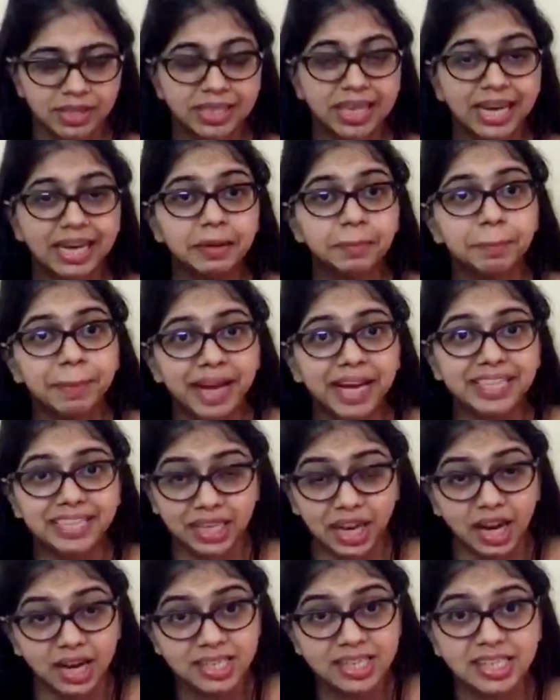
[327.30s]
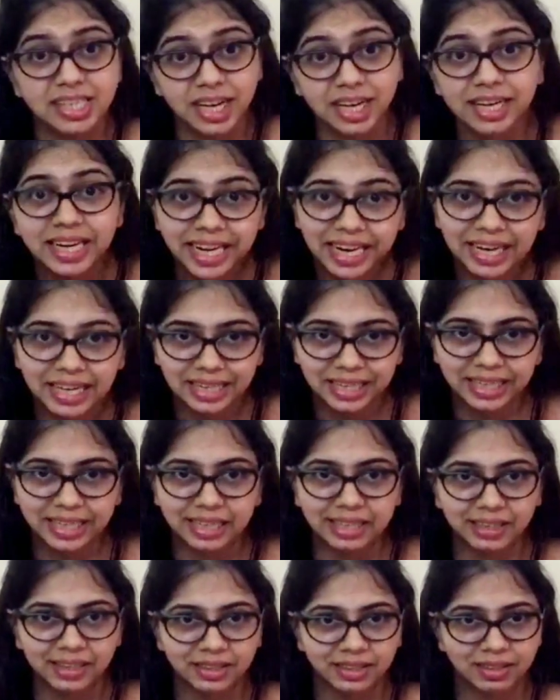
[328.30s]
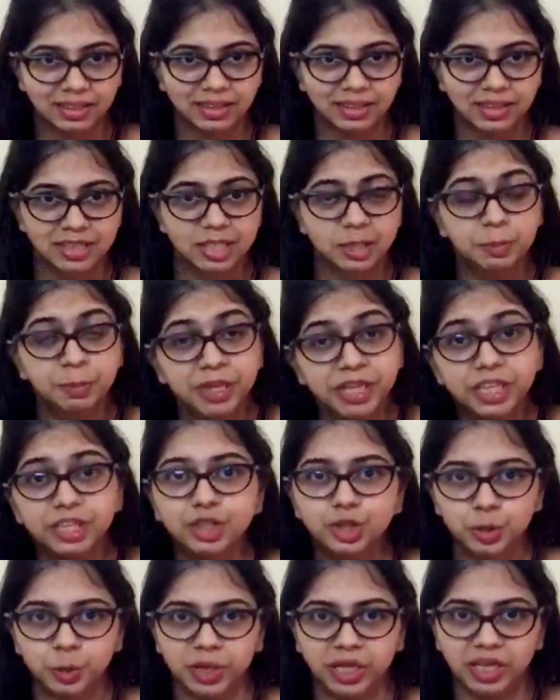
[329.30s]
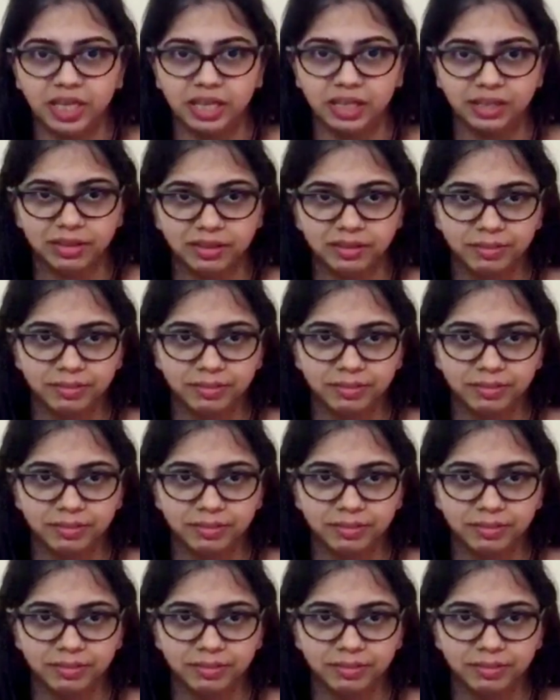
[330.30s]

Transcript: That makes us connected spiritually.